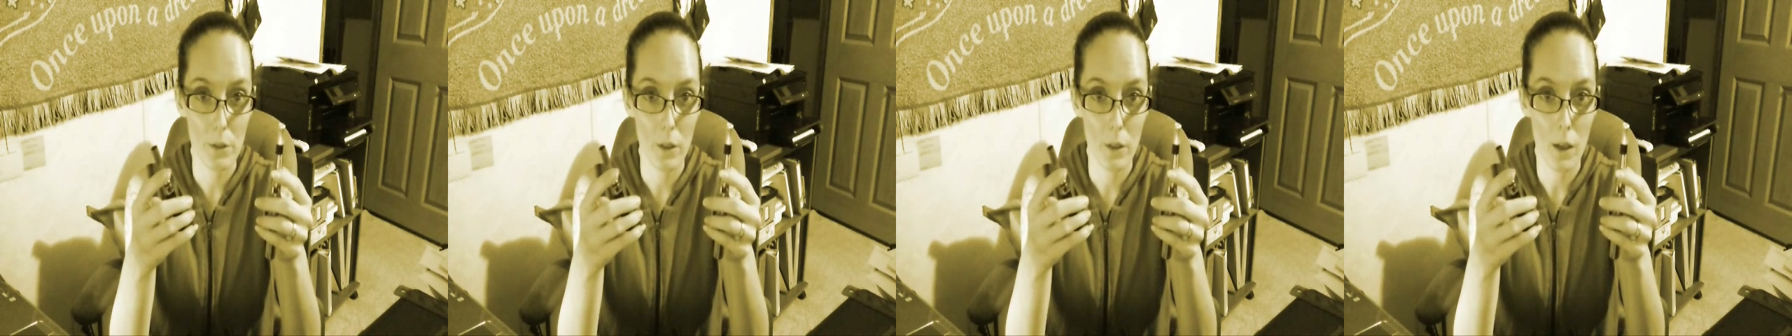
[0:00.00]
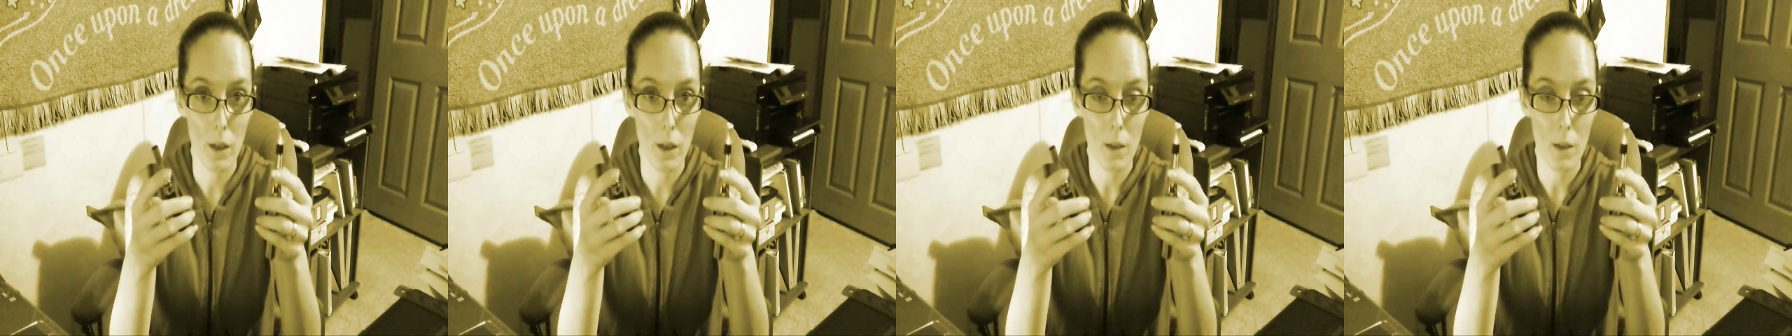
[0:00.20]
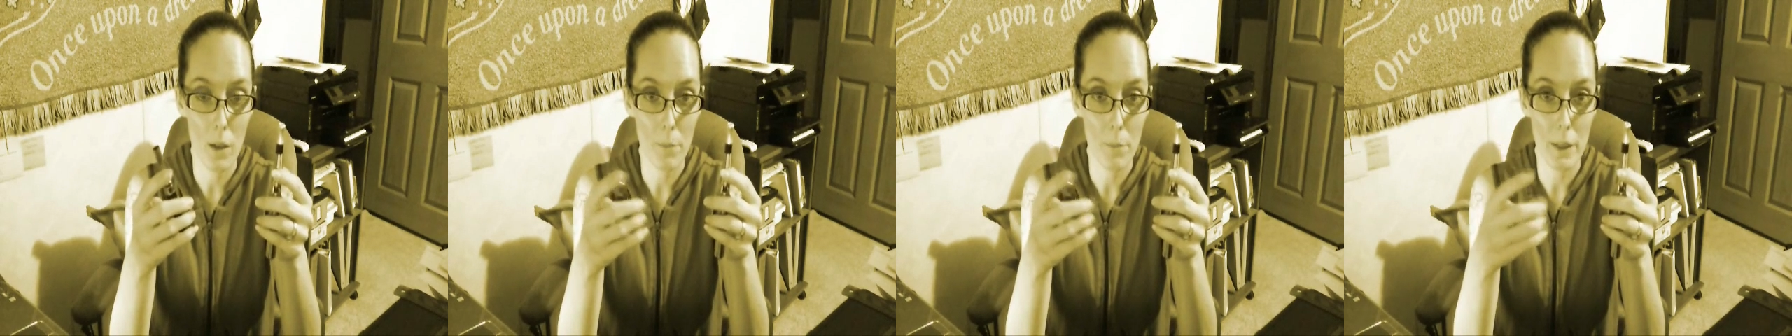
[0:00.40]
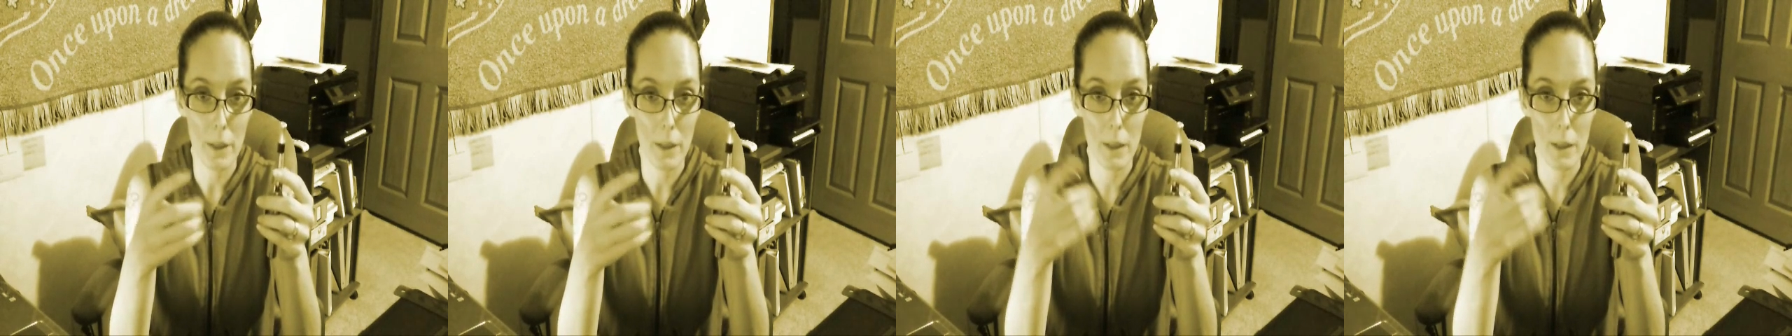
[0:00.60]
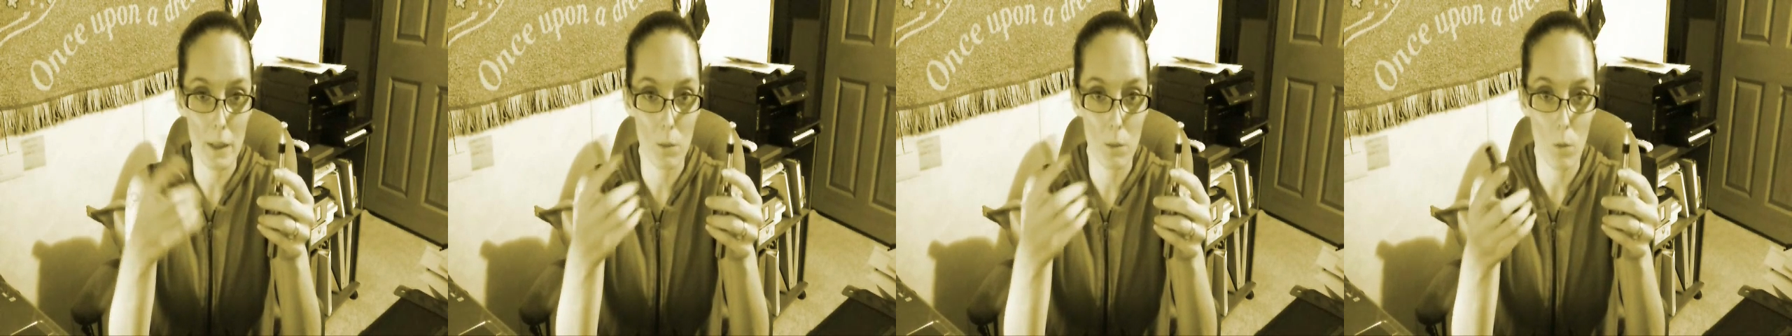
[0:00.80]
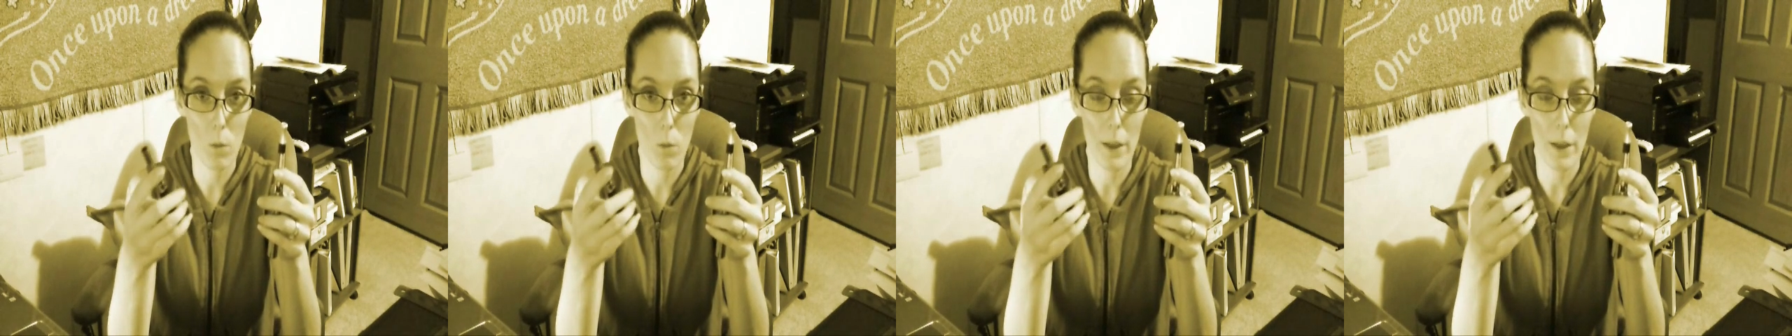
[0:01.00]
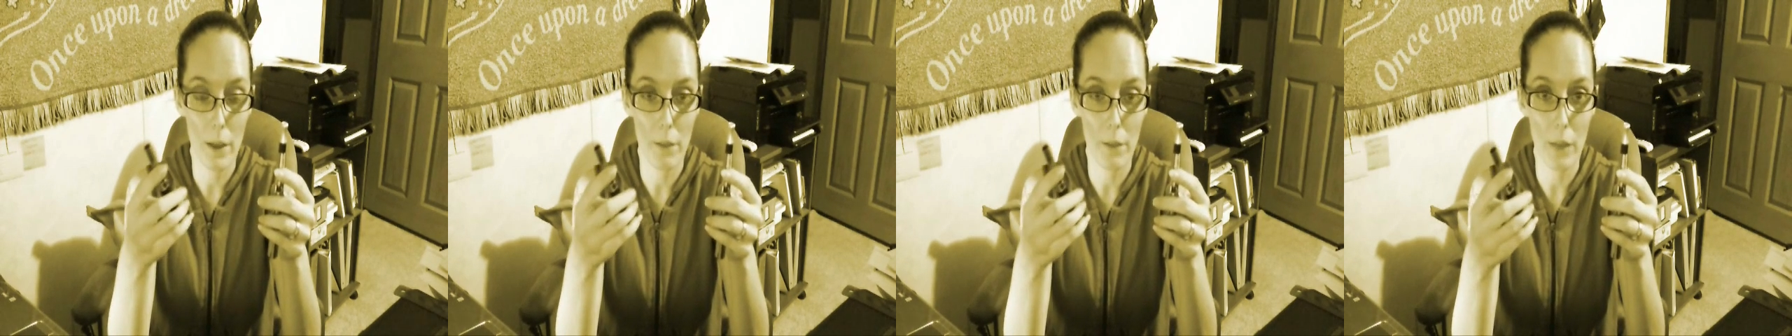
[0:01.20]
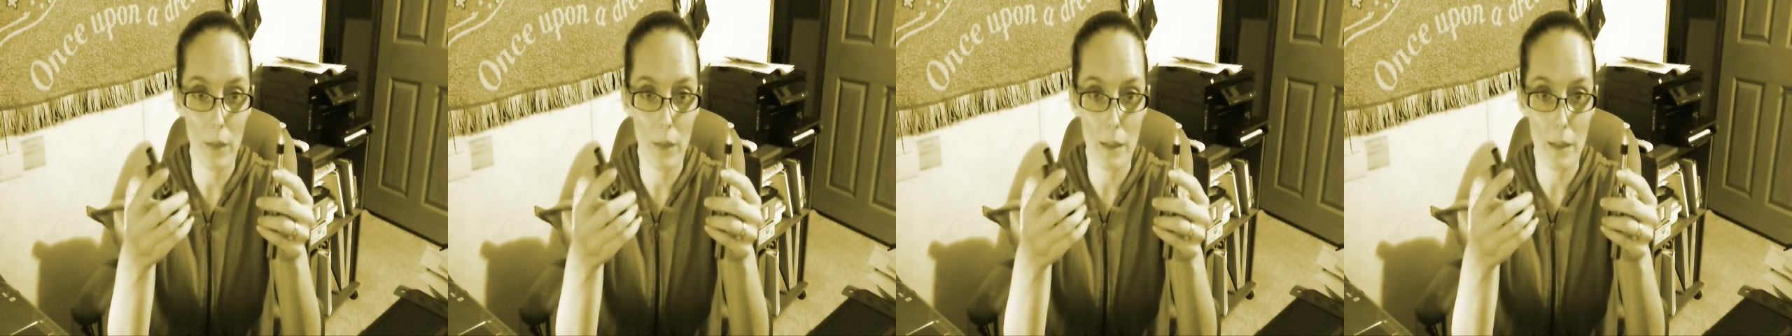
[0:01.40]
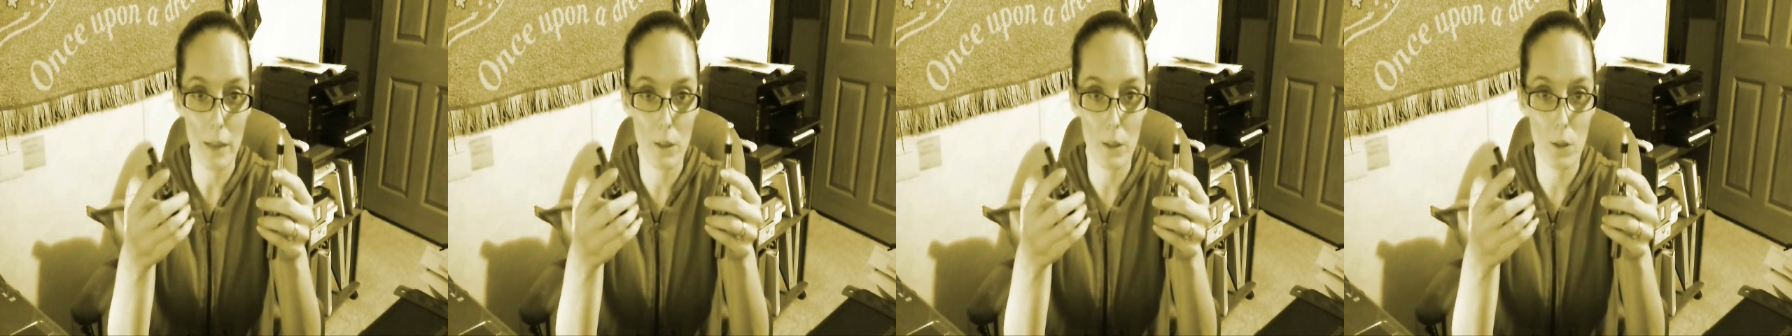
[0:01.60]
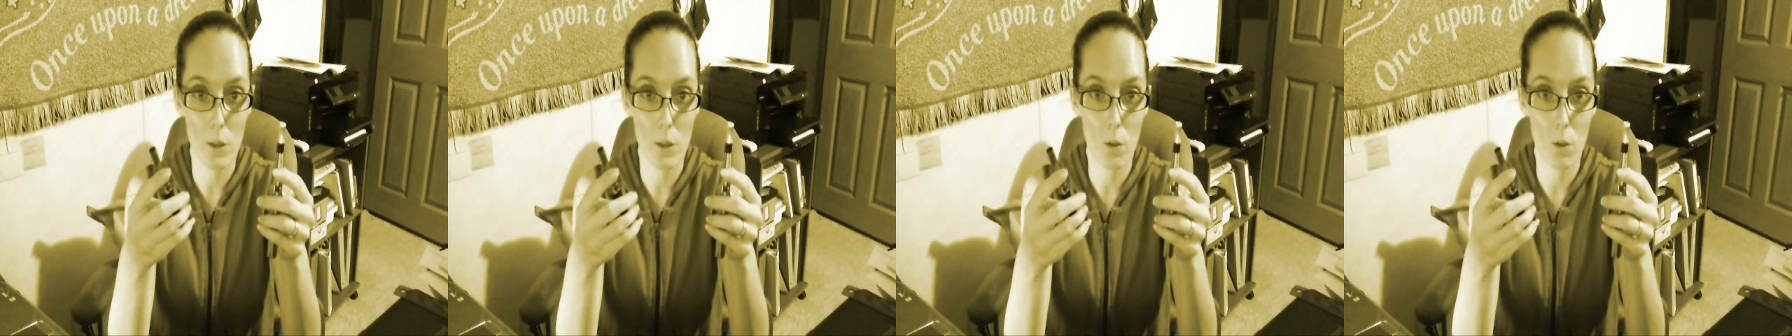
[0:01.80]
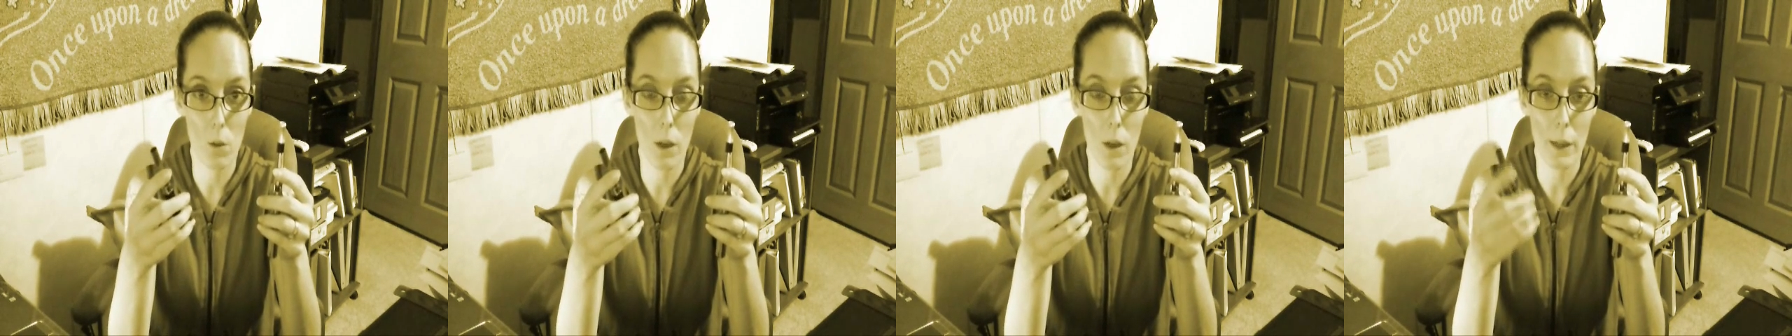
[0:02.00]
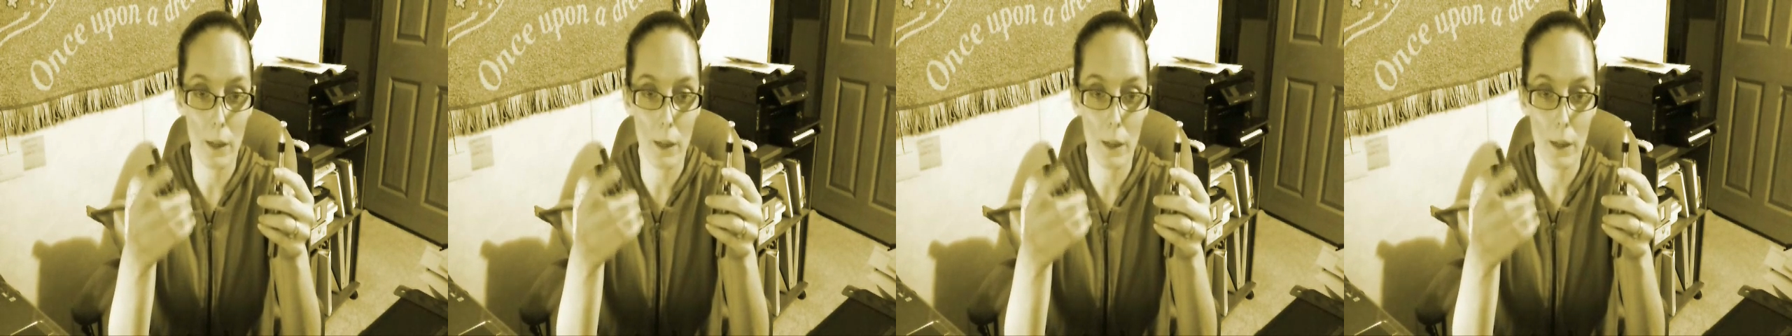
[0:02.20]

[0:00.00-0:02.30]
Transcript: That's why they've lasted so long.